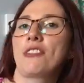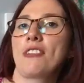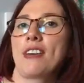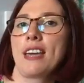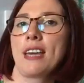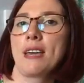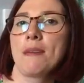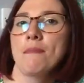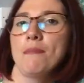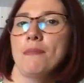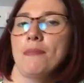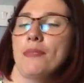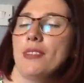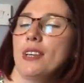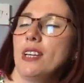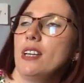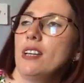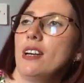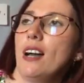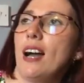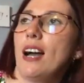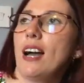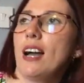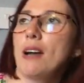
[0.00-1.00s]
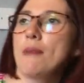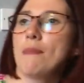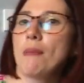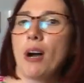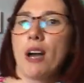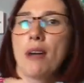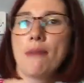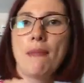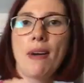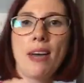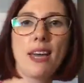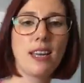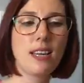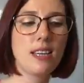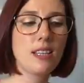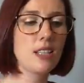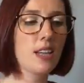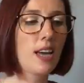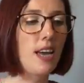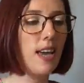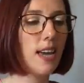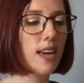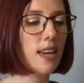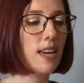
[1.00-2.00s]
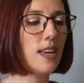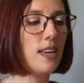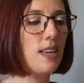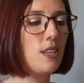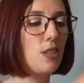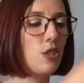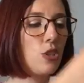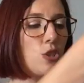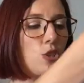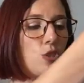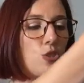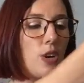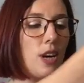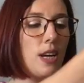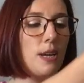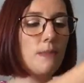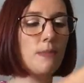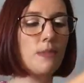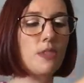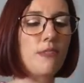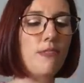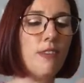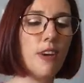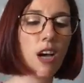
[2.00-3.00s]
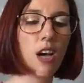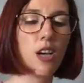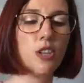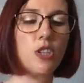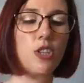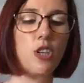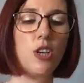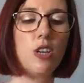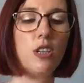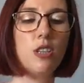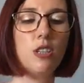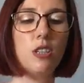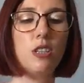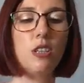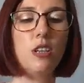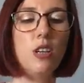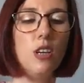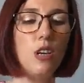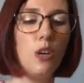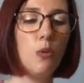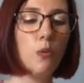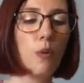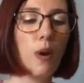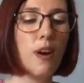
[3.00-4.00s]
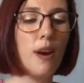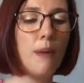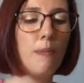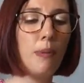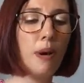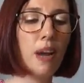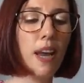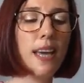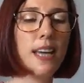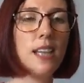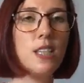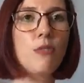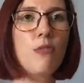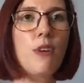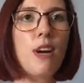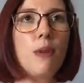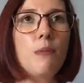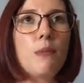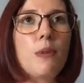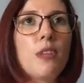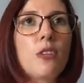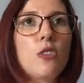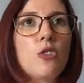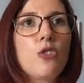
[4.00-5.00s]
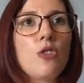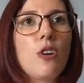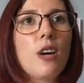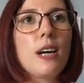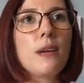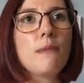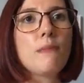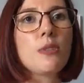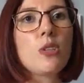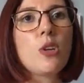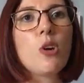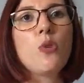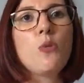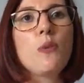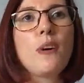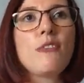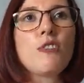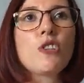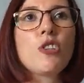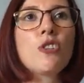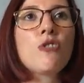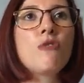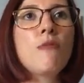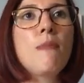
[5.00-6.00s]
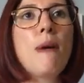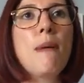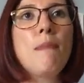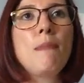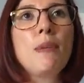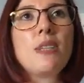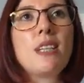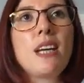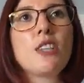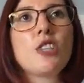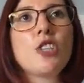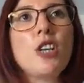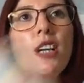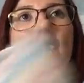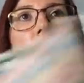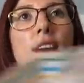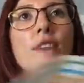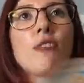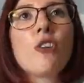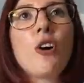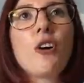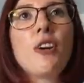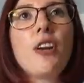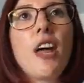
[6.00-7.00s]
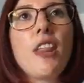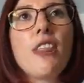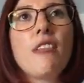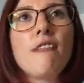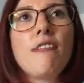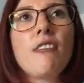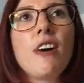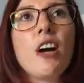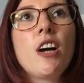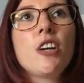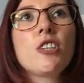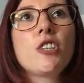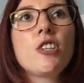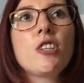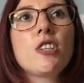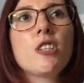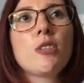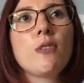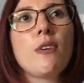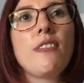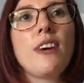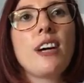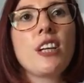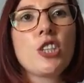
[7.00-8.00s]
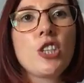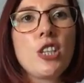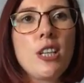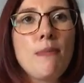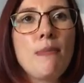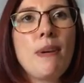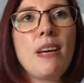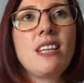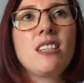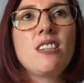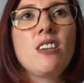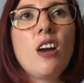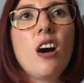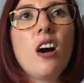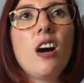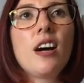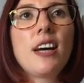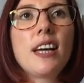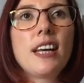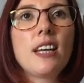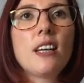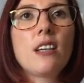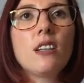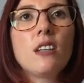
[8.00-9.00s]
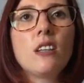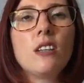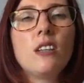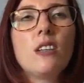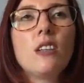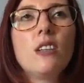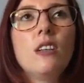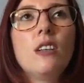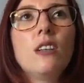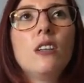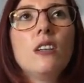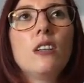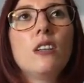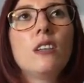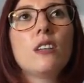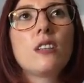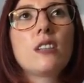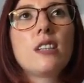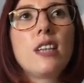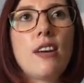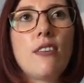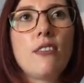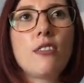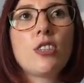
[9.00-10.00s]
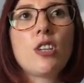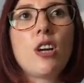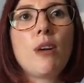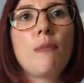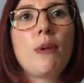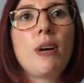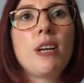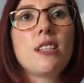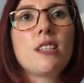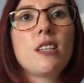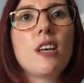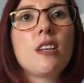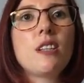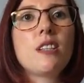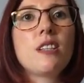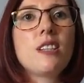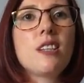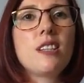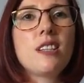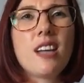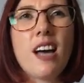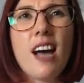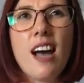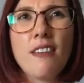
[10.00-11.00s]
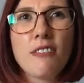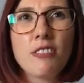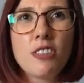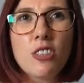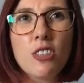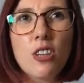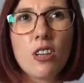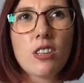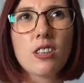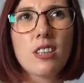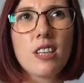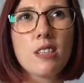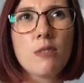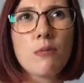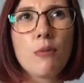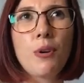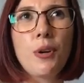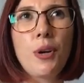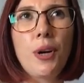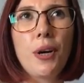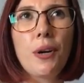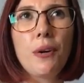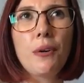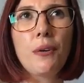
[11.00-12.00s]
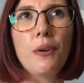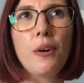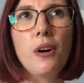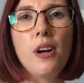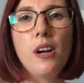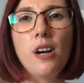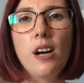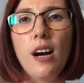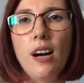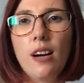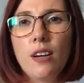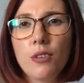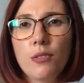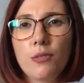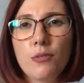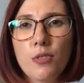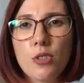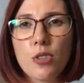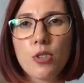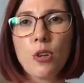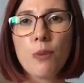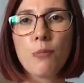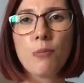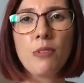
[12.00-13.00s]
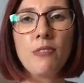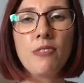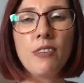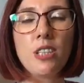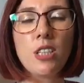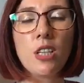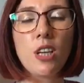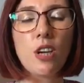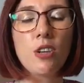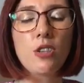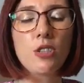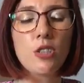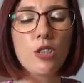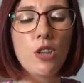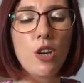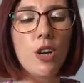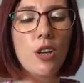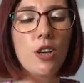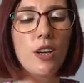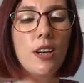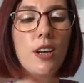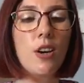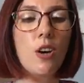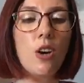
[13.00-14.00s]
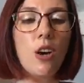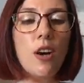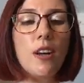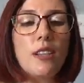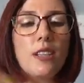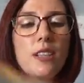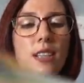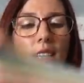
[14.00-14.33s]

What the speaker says: theme, I made a striped version where I played around with the stripes. Oh, I've just remembered actually, I've got another version. So I've actually made 9 Dear and Dear Myosotis. I haven't dug this one out. I'll stop the video soon and I'll go and